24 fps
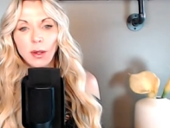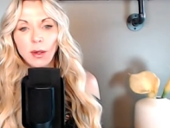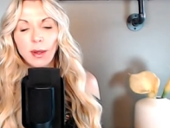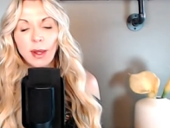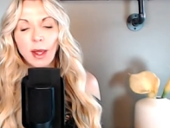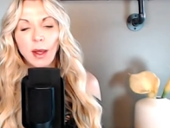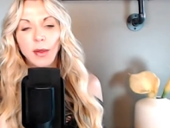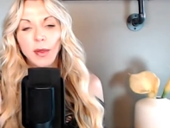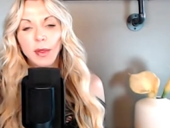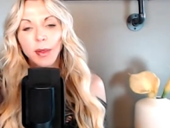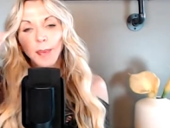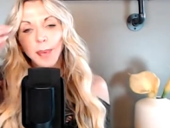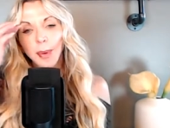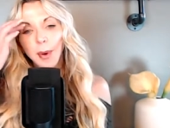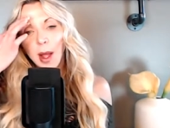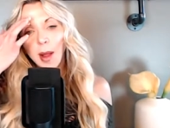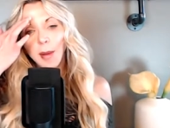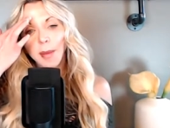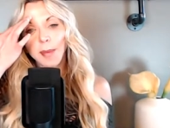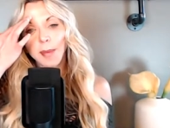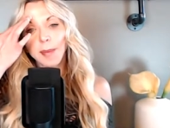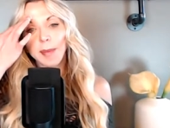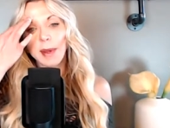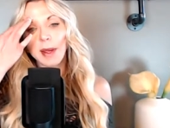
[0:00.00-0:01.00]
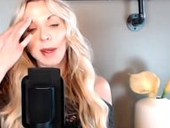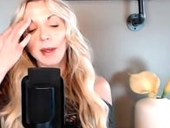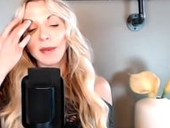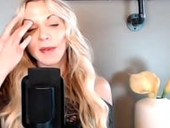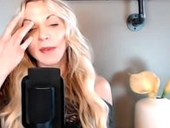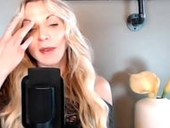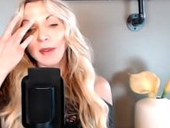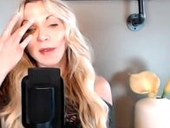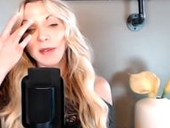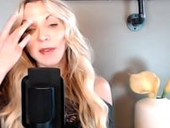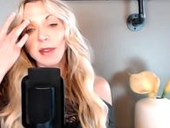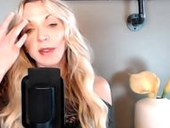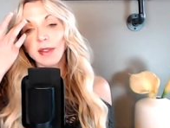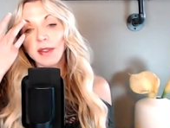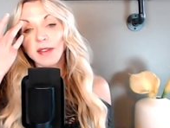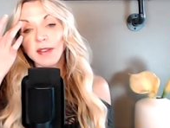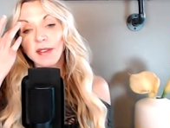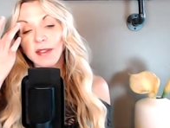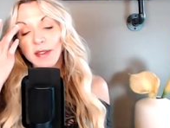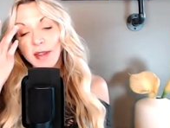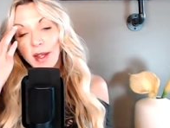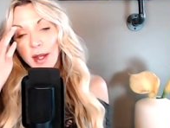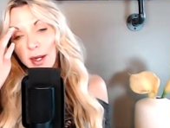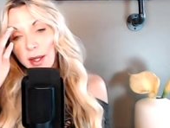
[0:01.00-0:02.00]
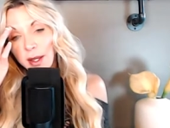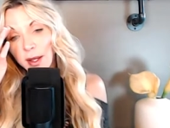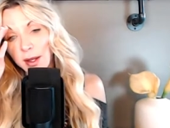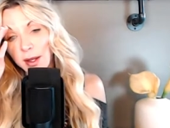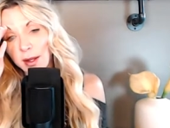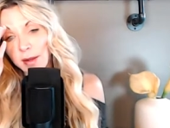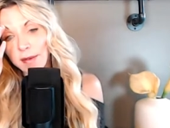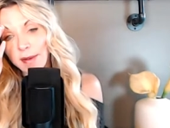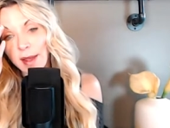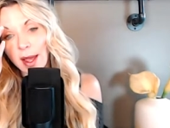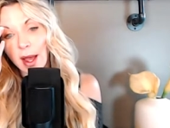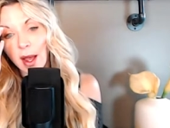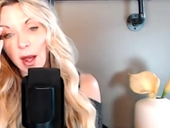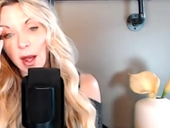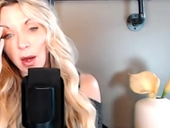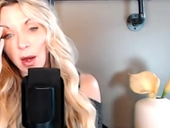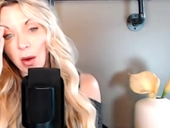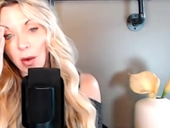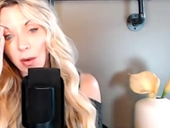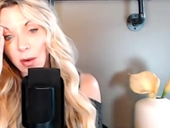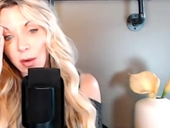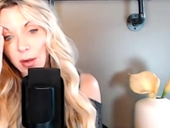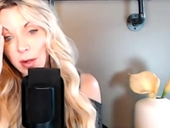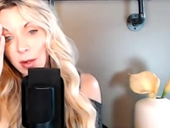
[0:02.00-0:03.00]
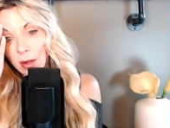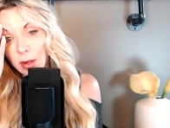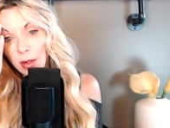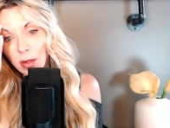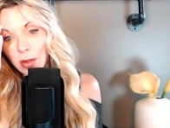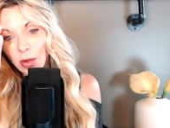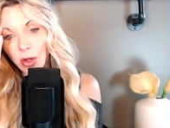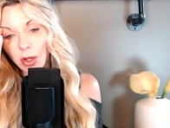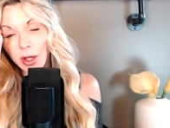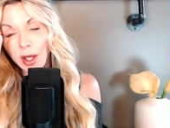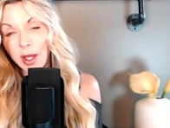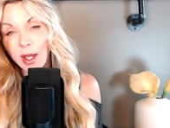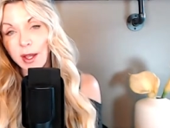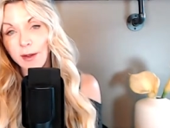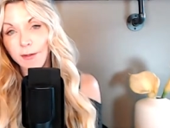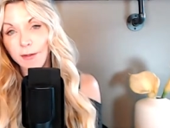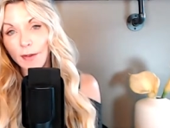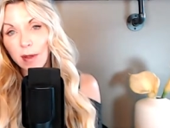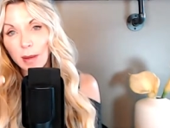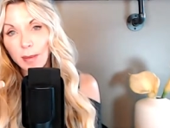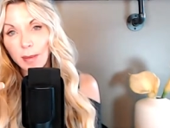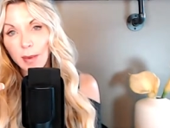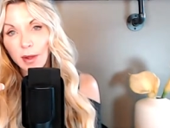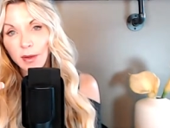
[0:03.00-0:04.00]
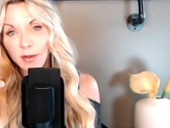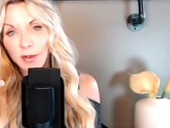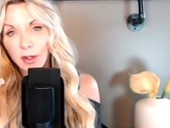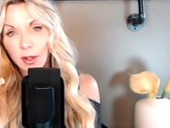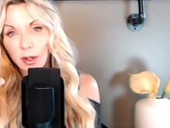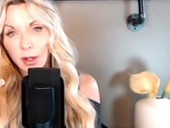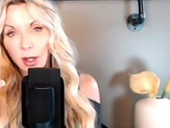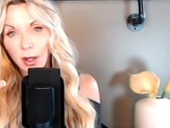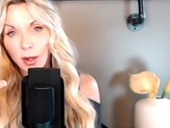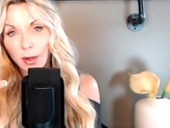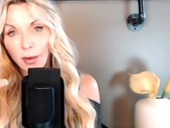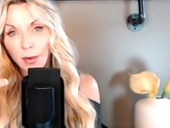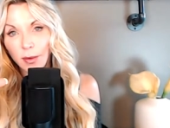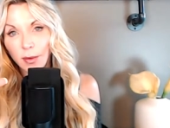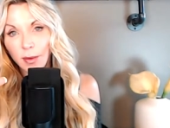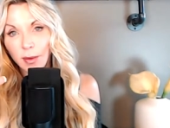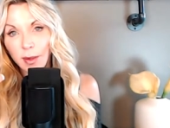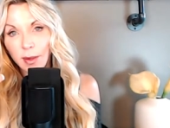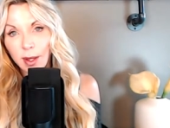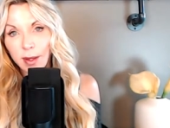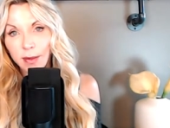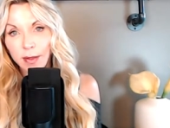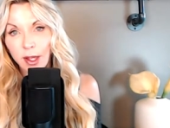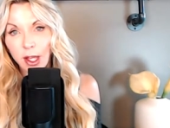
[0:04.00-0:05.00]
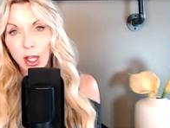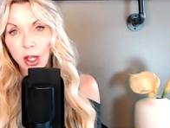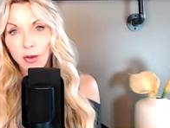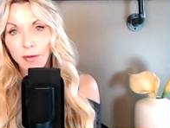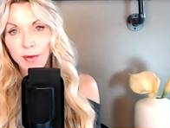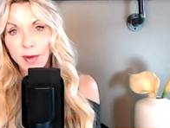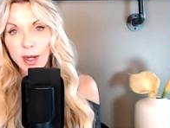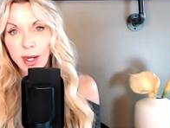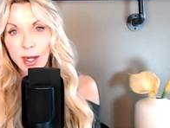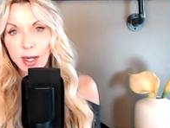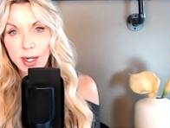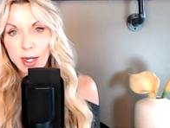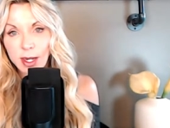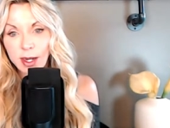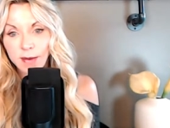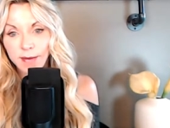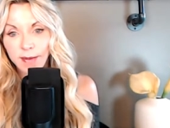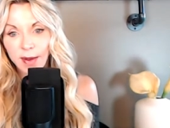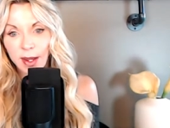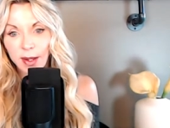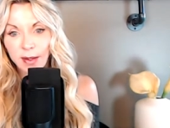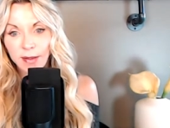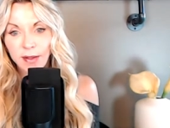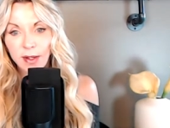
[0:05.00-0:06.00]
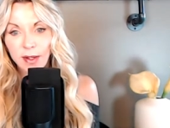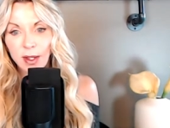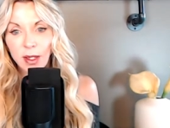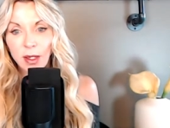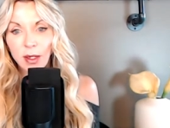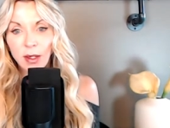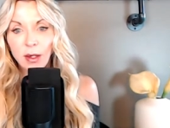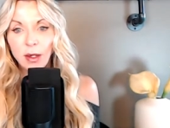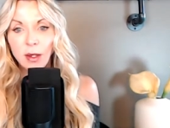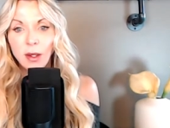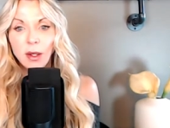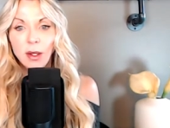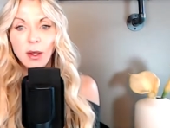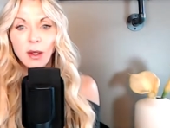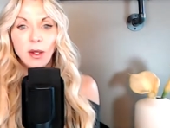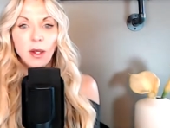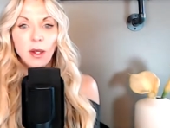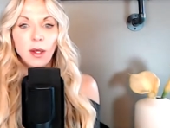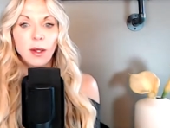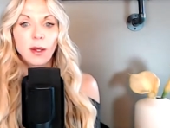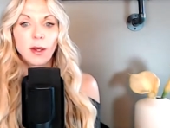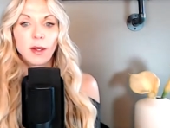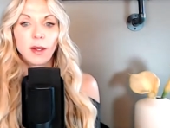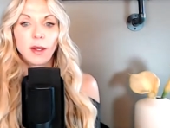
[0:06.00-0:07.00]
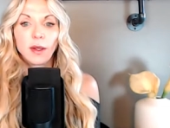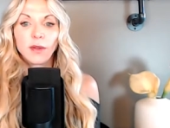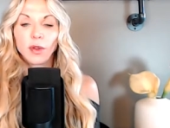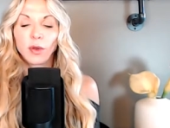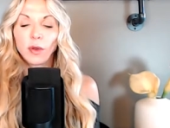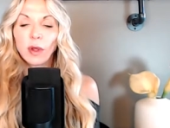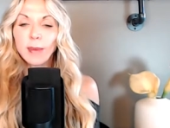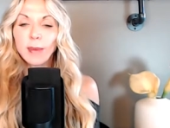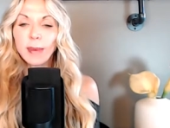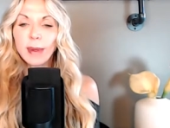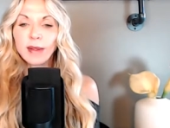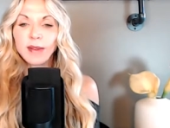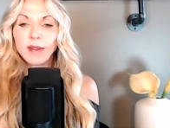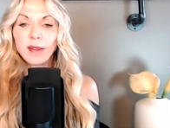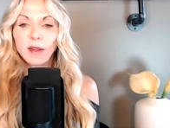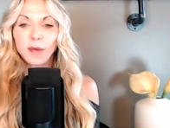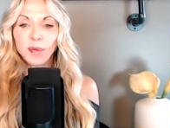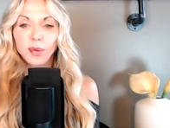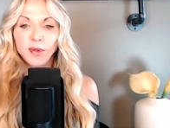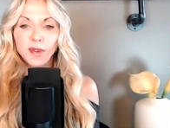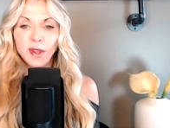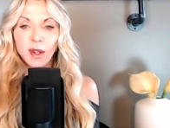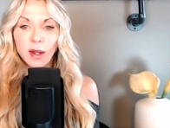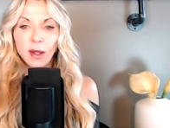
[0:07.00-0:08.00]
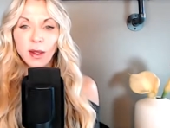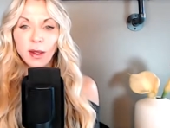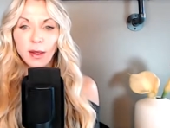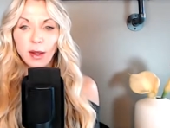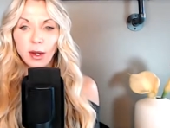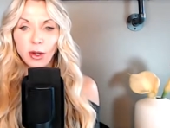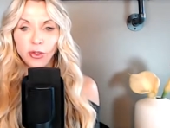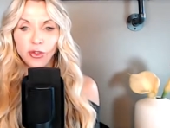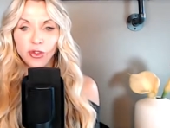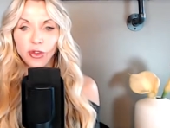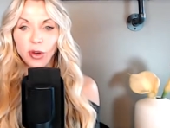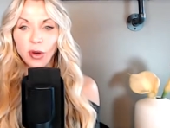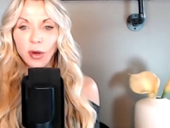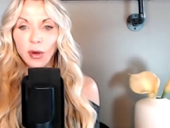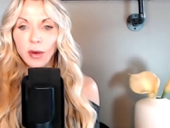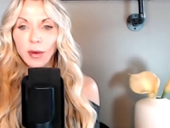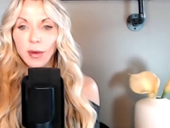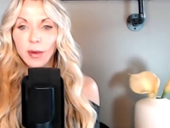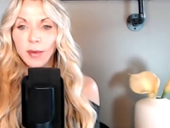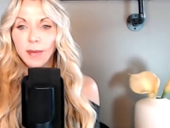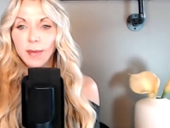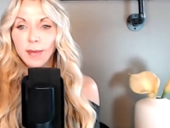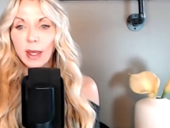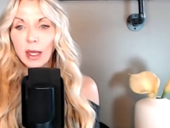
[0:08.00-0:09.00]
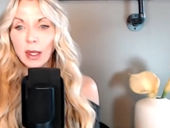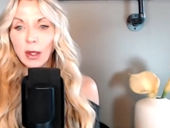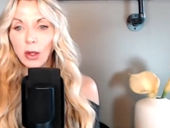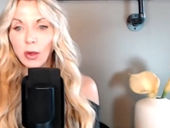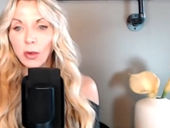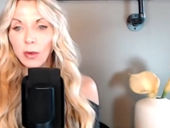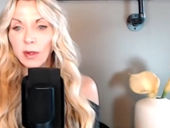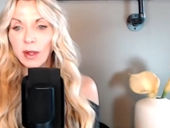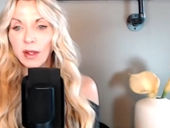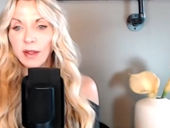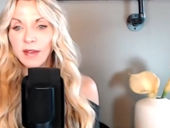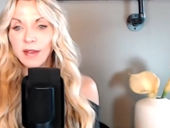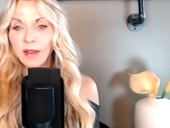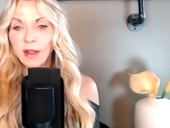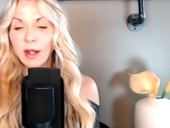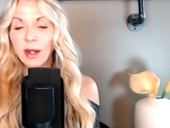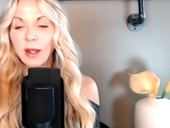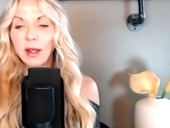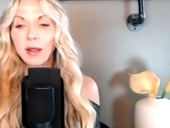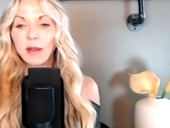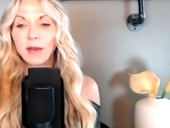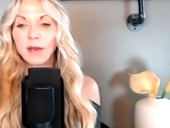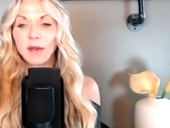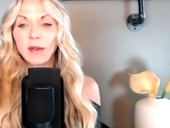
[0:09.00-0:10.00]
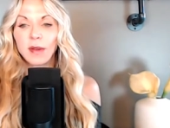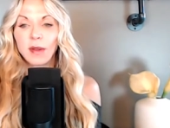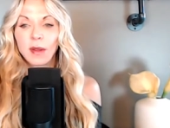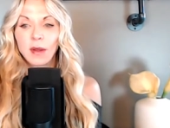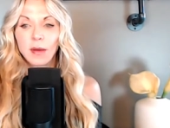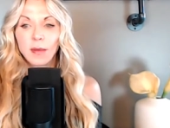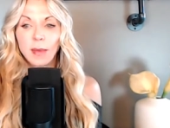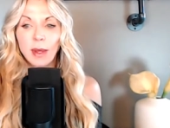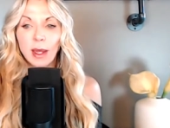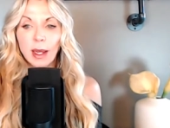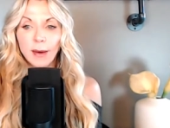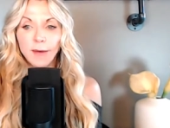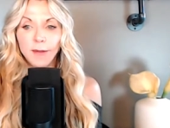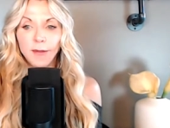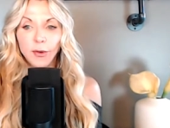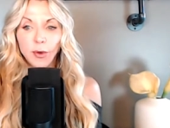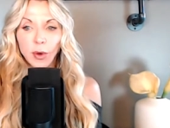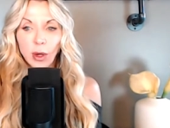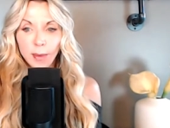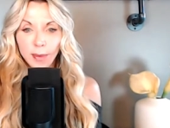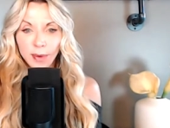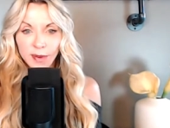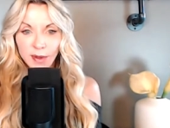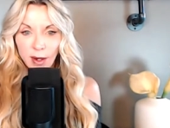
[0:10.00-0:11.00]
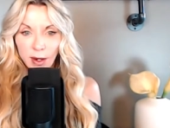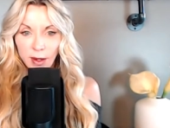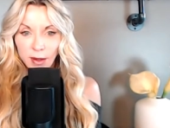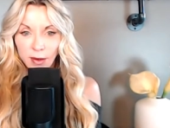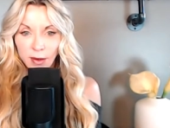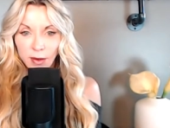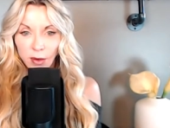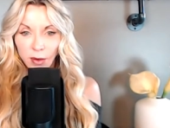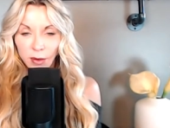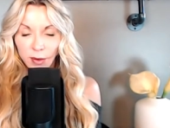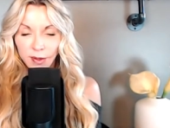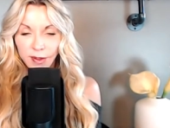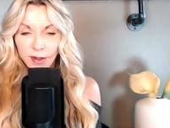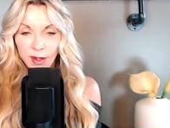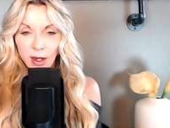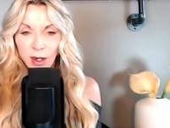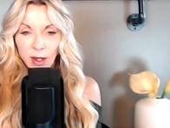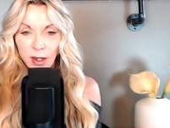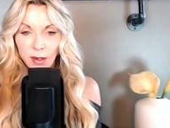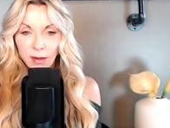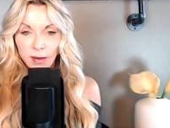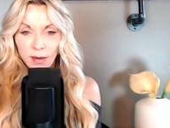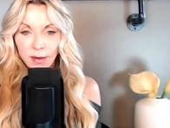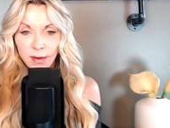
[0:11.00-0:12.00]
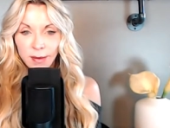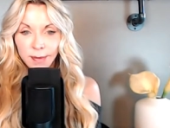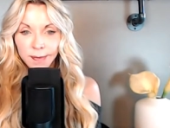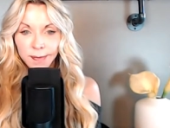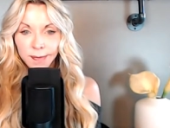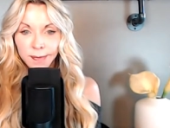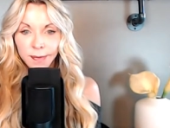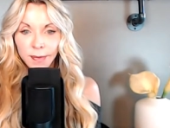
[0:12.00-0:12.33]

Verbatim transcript: Now, the problem is, is that the studies out looking at females alone and the COVID 19 vaccine is only about 6% of the literature. Male only studies make up 40% of the total studies.